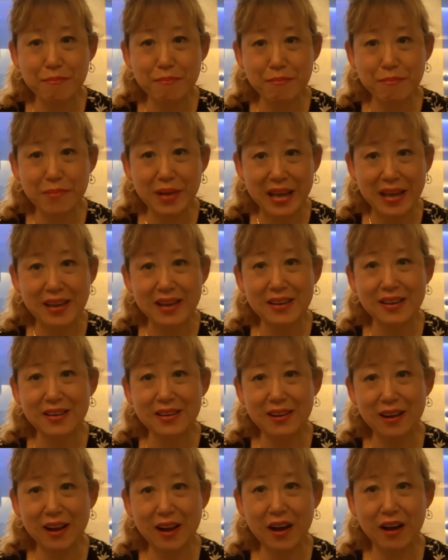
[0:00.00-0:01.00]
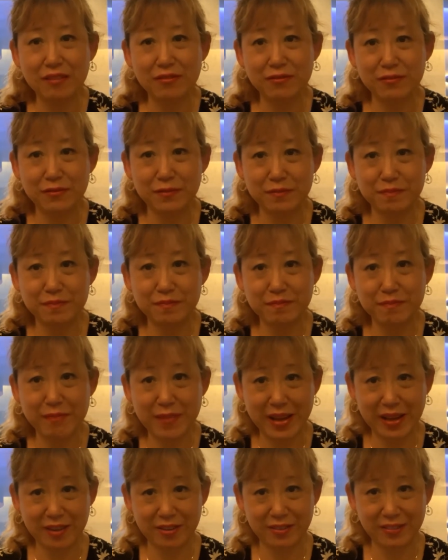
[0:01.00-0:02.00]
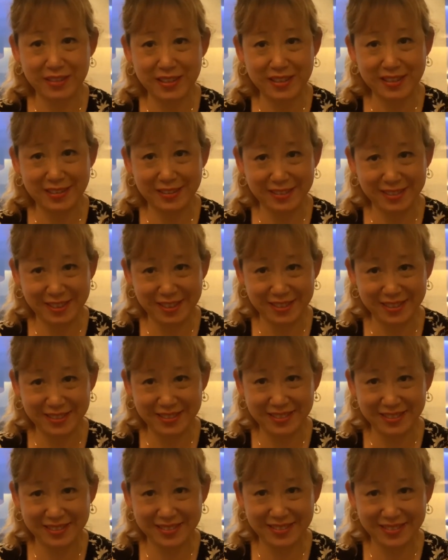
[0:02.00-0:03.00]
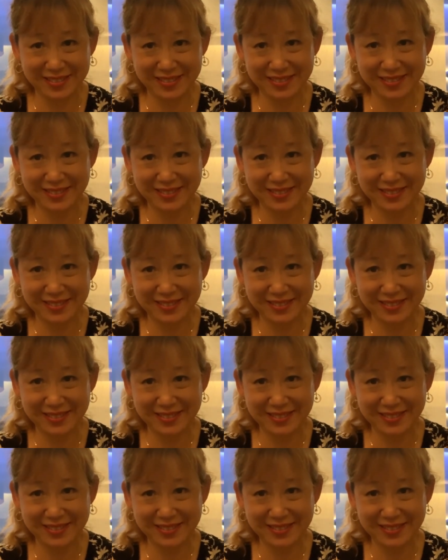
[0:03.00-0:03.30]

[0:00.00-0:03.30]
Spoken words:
bag of macaroni and cheese,